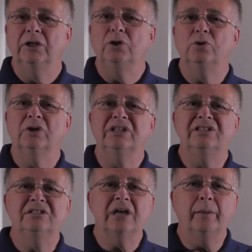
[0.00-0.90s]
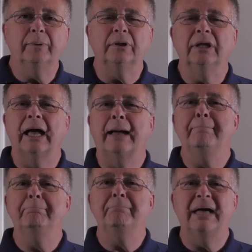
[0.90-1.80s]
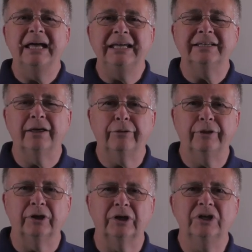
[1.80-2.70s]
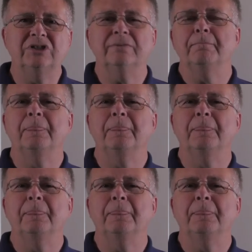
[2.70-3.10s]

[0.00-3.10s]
you can double a minor third,